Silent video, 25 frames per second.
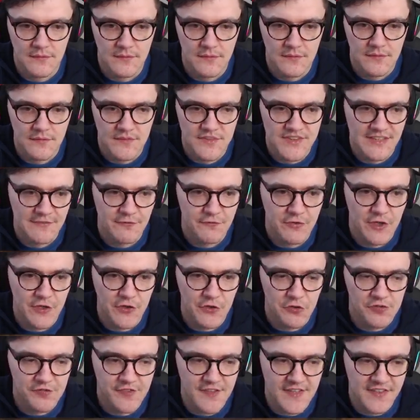As they run
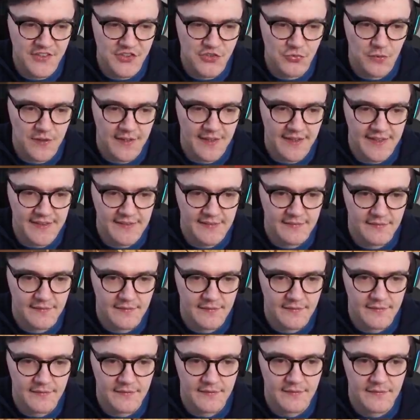off this way.
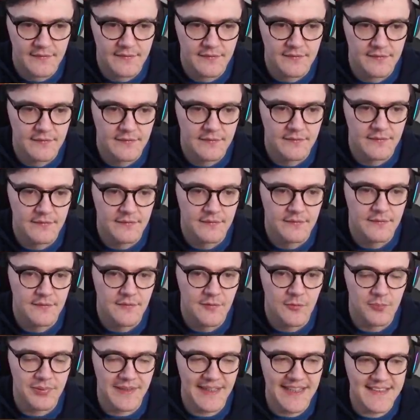
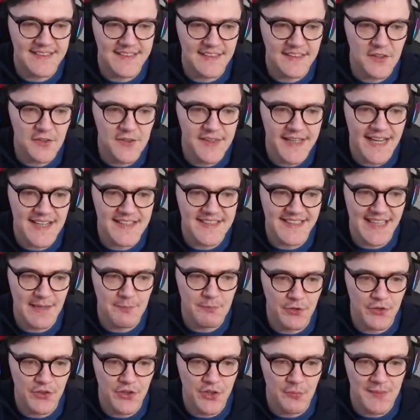Plague done okay to
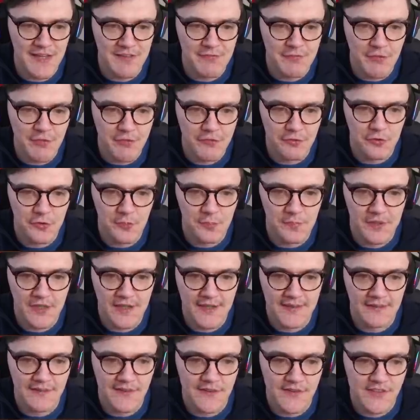keep them even through the
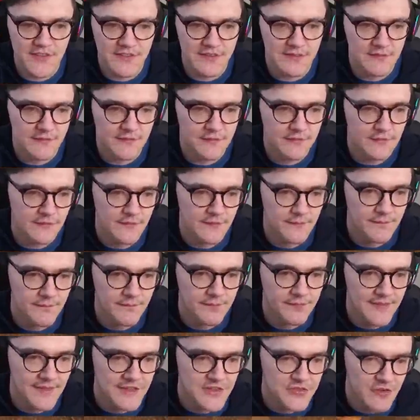blindness.
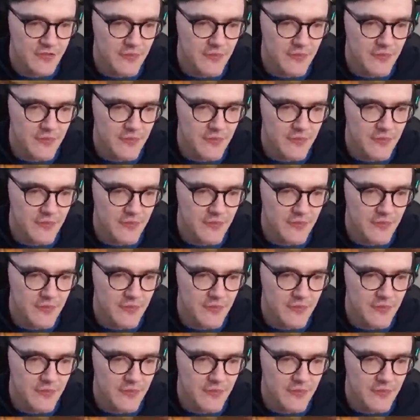Need to have a